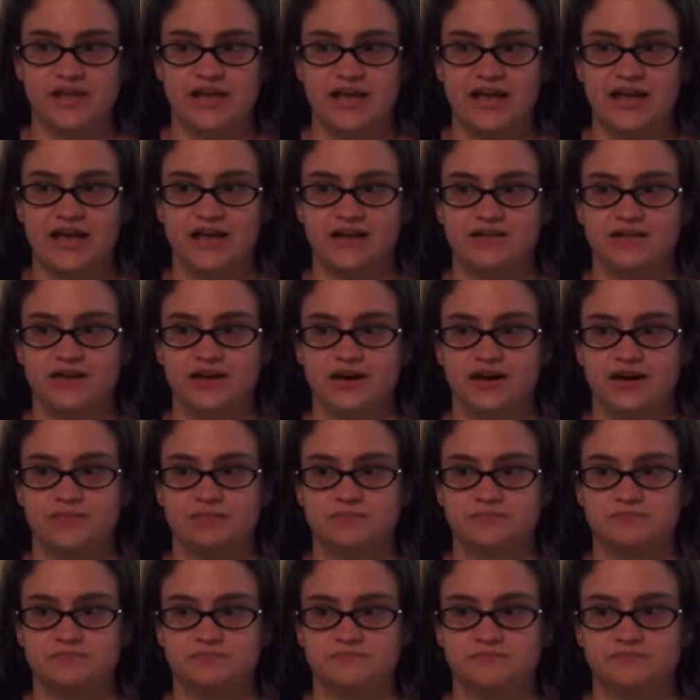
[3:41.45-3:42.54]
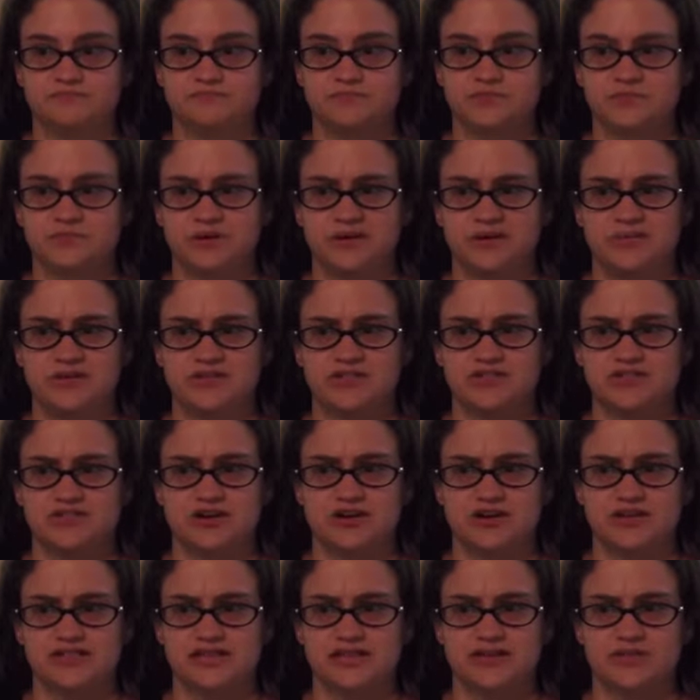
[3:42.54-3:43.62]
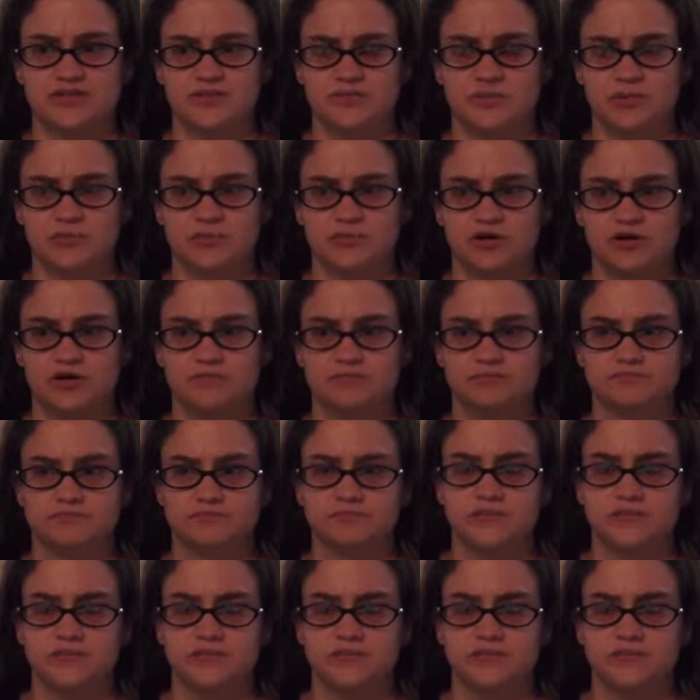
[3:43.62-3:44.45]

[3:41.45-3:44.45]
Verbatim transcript: and um, pretty much as long as I can remember.